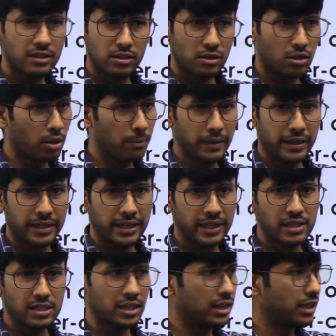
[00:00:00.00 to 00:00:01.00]
drop me a
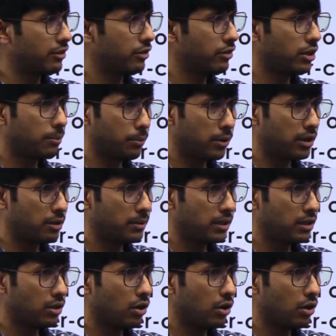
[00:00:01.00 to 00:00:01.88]
text, I'll give you an appointment.